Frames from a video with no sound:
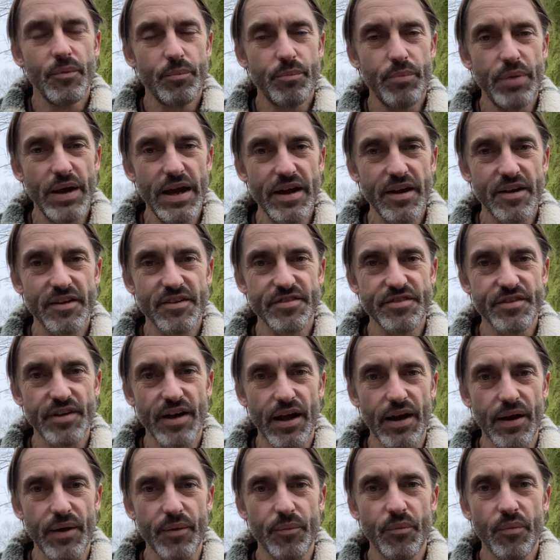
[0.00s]
pick a
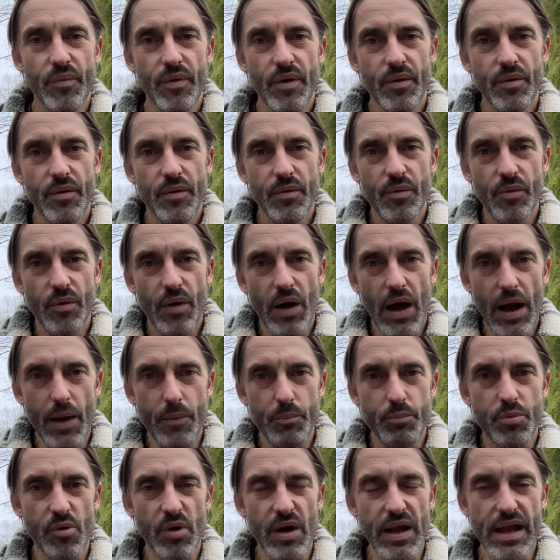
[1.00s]
sun
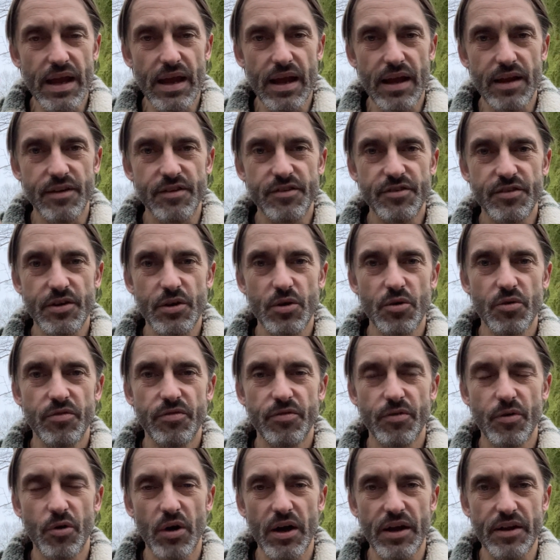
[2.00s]
and bring it into your
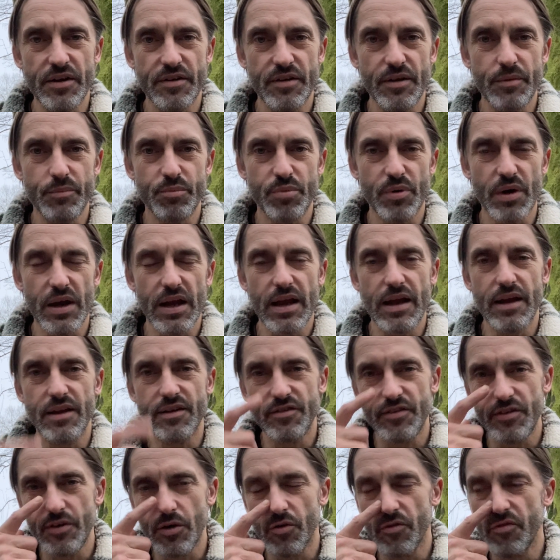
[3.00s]
four in and bring it
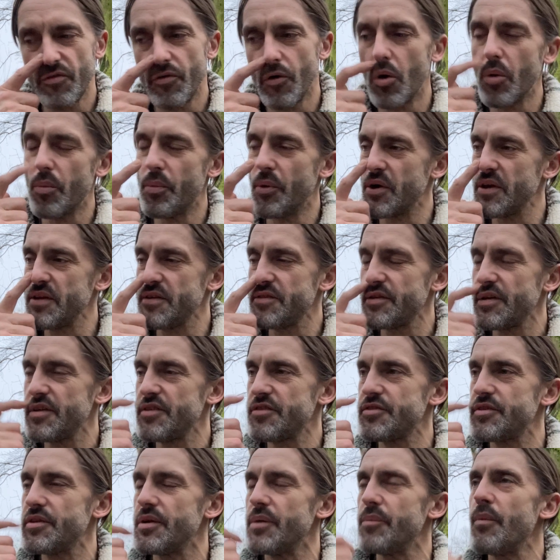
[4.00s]
into your four body
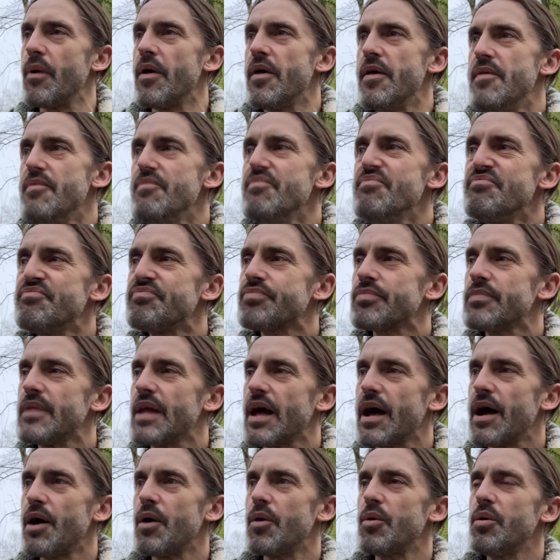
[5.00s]
system.
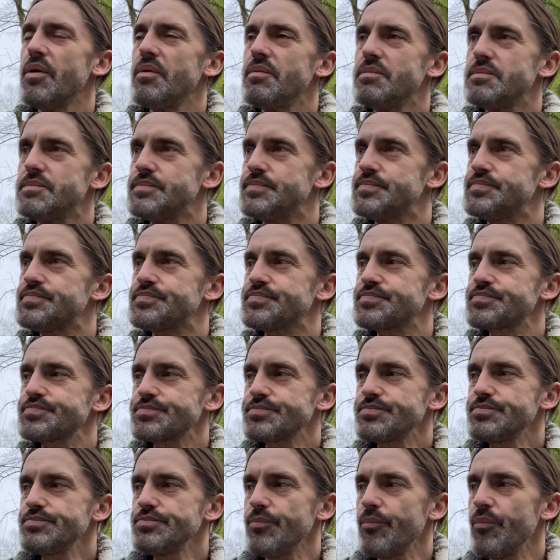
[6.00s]
Now,
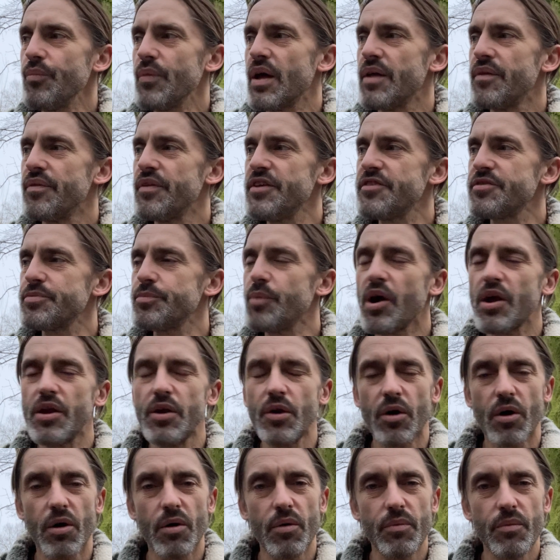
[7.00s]
this might
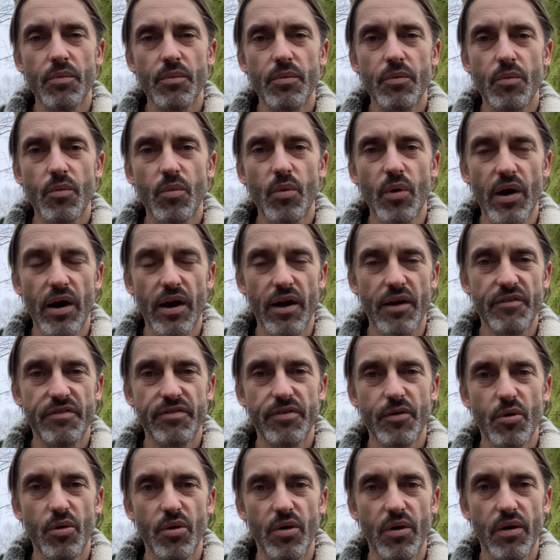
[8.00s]
not work
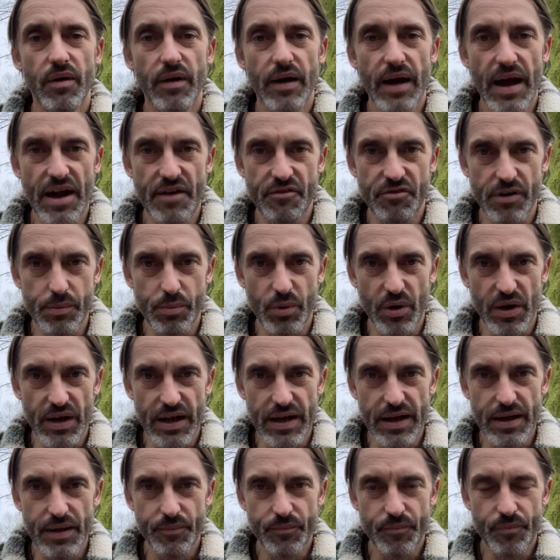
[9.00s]
for
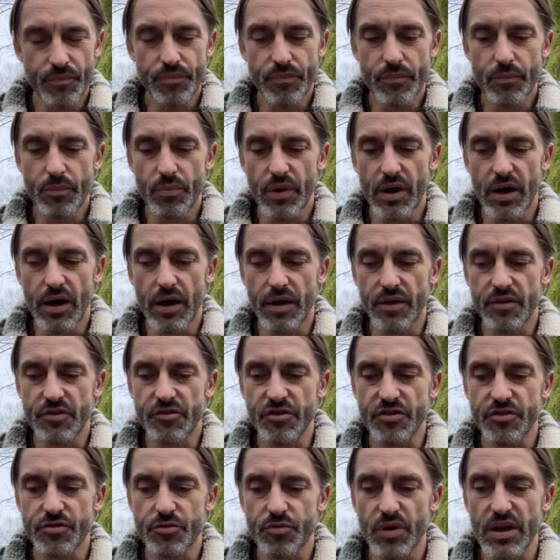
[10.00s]
everybody, but
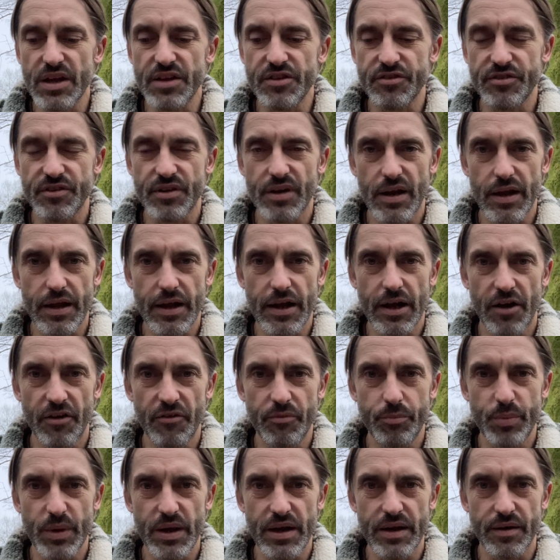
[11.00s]
just recently
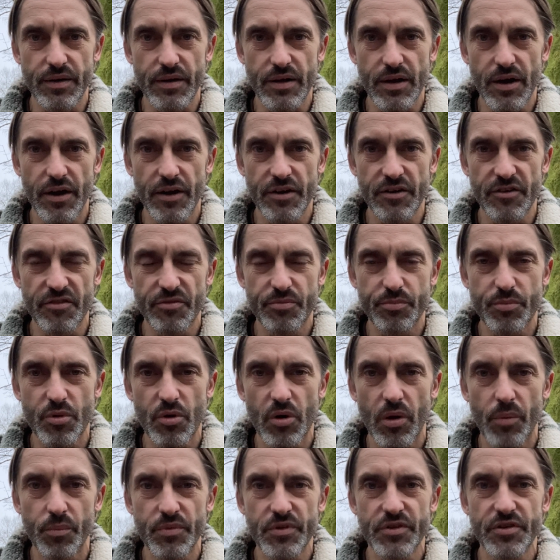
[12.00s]
I've been kind of
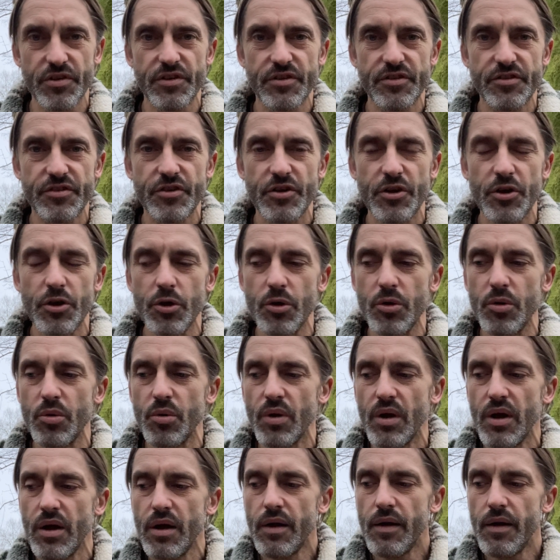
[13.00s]
prompted to